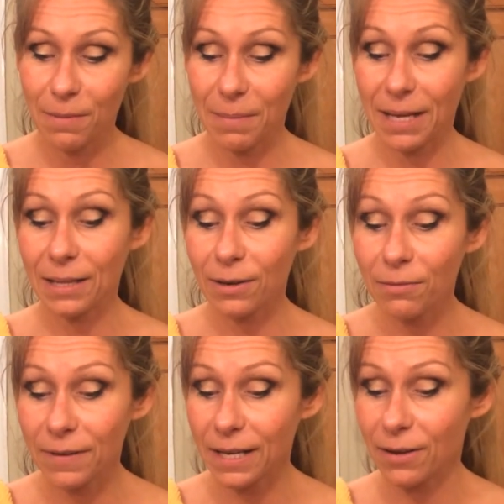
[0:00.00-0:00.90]
make a
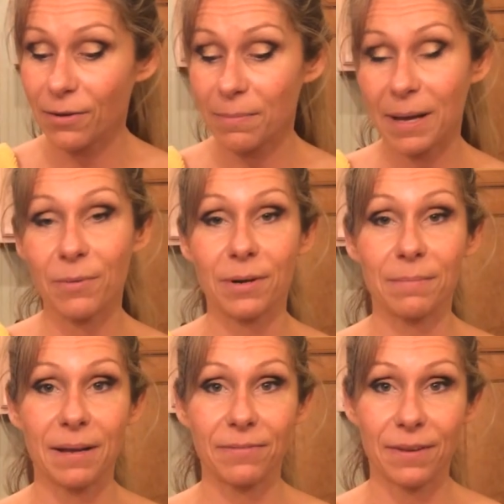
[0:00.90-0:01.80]
little video about one
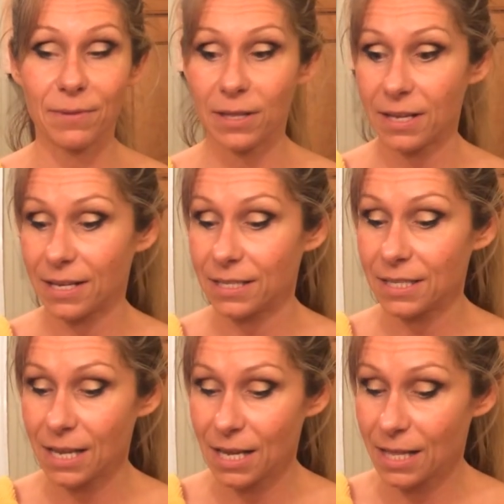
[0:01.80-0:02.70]
of my favorite
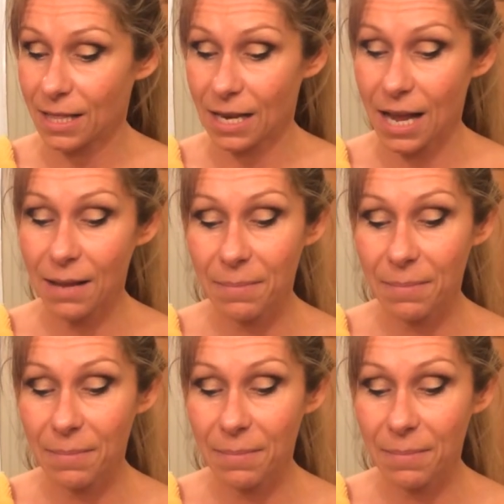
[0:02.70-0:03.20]
things that I